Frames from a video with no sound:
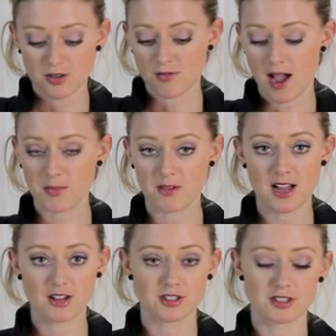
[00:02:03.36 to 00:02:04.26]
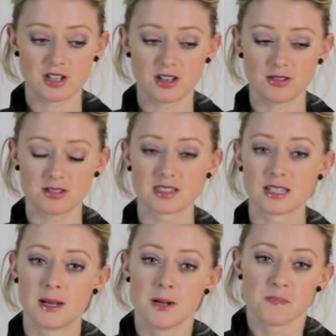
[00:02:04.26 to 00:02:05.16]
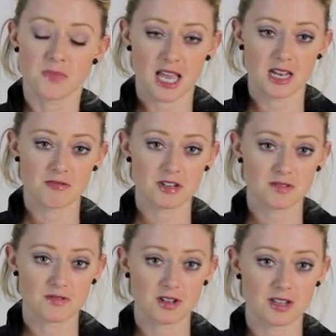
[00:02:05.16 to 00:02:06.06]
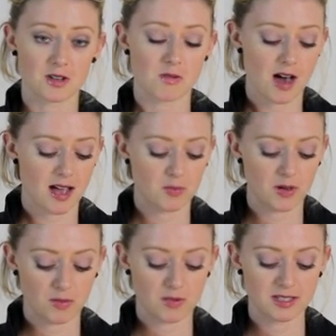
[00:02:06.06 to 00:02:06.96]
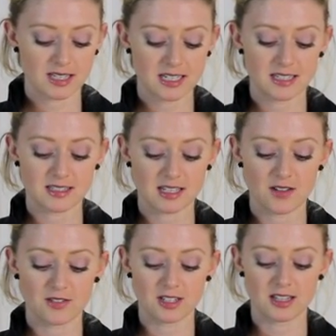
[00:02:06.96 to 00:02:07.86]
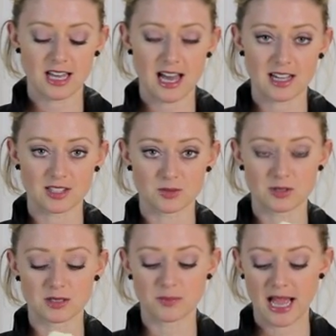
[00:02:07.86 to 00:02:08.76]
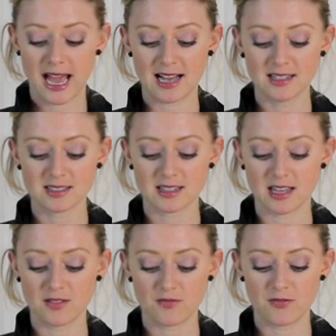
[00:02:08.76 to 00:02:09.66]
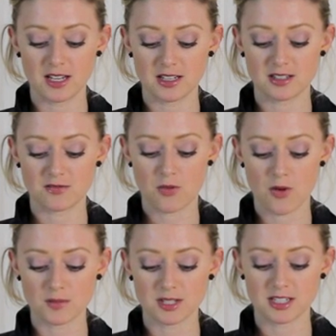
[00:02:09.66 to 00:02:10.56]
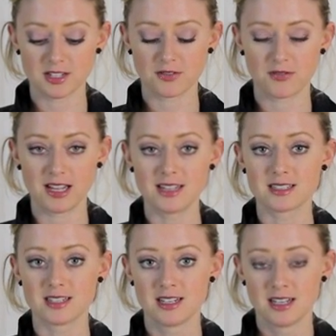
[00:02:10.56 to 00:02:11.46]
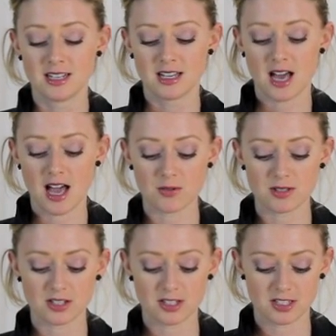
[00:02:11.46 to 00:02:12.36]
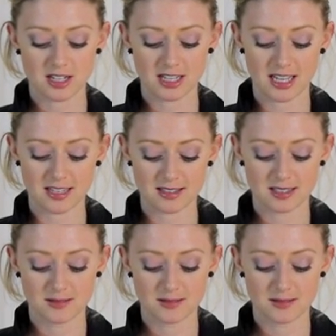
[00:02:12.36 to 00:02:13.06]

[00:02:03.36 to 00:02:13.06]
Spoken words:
wrap it around your toes, and it worked for a little while, but once I discovered the actual pads that form to your feet, I was hooked on these.